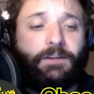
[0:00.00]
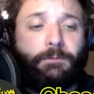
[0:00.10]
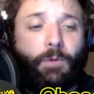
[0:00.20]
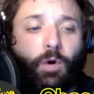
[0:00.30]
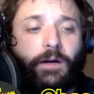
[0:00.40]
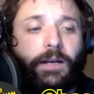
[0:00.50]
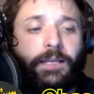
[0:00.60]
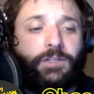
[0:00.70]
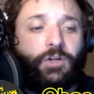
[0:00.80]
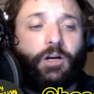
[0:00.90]
Moore
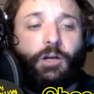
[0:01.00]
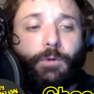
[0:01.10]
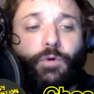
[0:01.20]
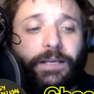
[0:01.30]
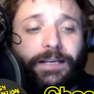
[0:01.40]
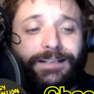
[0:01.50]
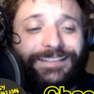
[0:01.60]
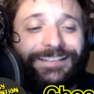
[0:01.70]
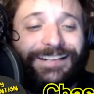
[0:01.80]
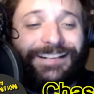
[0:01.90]
and Darnell Mooney.
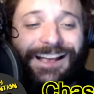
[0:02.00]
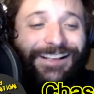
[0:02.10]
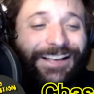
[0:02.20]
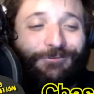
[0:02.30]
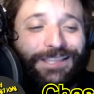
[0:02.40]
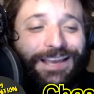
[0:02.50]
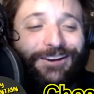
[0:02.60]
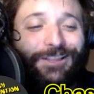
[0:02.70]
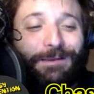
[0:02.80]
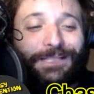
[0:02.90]
Like, when they
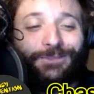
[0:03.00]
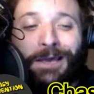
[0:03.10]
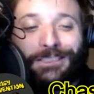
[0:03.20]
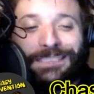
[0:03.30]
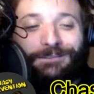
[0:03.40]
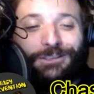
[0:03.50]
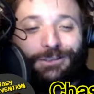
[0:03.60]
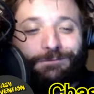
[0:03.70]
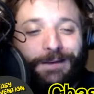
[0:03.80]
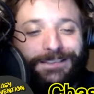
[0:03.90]
are the best wide receivers
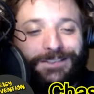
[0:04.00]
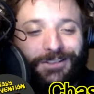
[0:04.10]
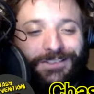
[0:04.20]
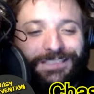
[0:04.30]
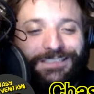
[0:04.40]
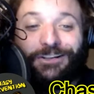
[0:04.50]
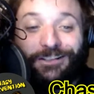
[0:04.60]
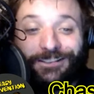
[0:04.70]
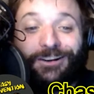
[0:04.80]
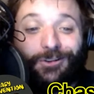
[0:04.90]
you've faced all season, you're
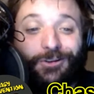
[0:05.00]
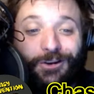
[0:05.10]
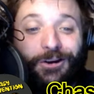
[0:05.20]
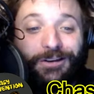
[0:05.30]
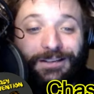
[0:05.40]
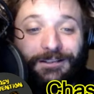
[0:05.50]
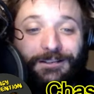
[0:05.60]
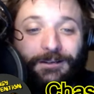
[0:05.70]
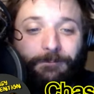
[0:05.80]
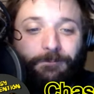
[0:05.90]
going to look good.
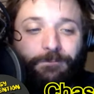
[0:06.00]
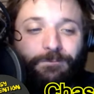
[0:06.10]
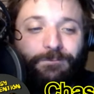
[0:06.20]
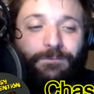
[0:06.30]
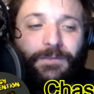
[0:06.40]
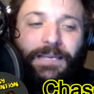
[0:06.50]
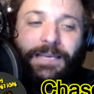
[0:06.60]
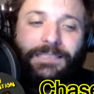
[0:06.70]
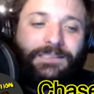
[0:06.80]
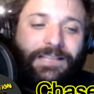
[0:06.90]

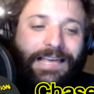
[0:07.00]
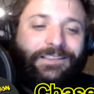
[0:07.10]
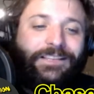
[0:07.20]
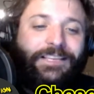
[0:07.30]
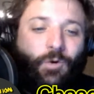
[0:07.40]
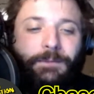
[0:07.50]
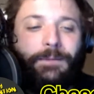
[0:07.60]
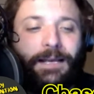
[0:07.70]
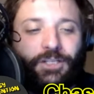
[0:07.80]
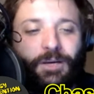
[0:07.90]
He's likely going to be
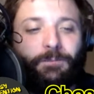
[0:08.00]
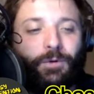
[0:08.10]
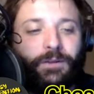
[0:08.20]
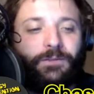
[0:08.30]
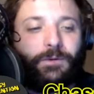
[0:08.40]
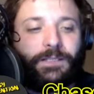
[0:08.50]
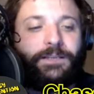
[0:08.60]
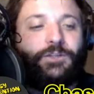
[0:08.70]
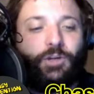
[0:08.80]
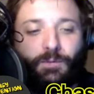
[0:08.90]
matched up with
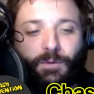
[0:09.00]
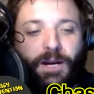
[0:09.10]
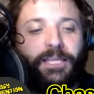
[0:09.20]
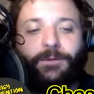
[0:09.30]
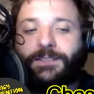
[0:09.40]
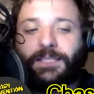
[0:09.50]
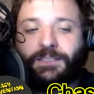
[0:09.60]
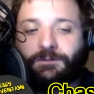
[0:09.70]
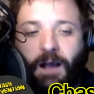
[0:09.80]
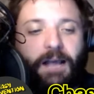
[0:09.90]
Antonio Brown. Like we said,
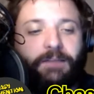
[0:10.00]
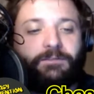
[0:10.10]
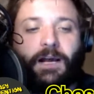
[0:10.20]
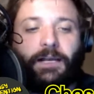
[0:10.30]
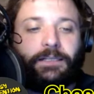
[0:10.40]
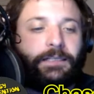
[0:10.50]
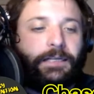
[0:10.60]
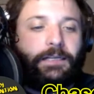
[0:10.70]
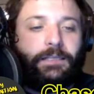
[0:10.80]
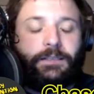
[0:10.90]
he's 5'9".
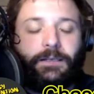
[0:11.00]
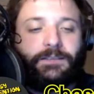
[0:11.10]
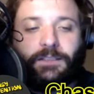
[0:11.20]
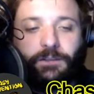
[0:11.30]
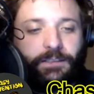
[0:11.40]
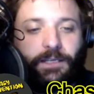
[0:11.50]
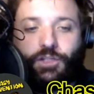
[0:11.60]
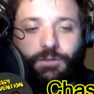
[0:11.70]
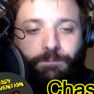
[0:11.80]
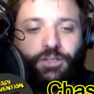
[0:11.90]
His skill set
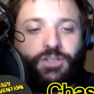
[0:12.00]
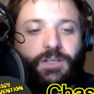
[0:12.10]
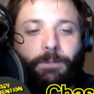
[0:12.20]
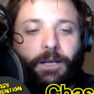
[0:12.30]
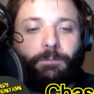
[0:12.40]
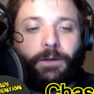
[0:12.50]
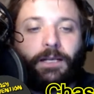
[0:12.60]
just matches up better, but